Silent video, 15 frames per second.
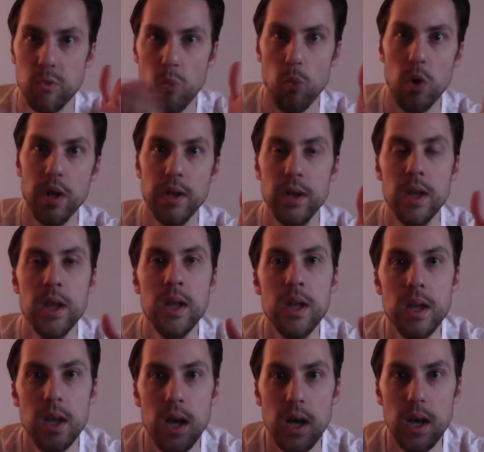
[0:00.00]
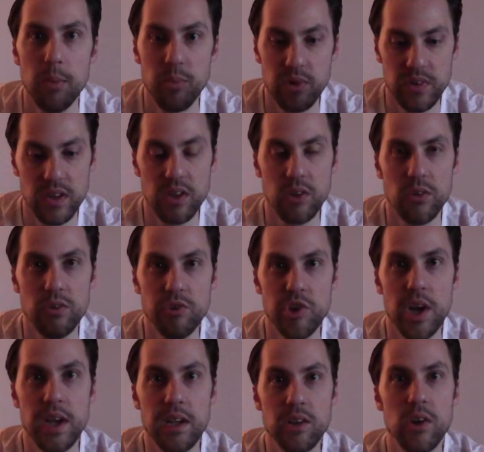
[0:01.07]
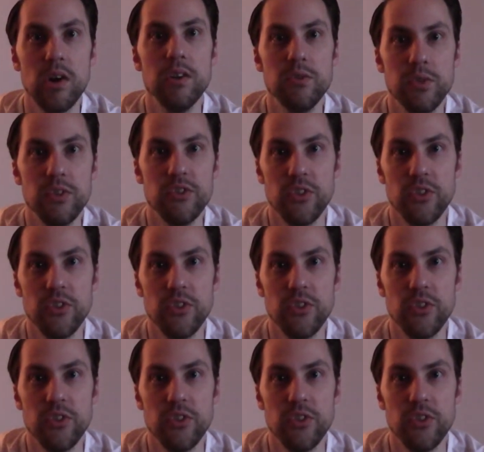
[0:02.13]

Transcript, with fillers: one Uh, particular giant cartridge.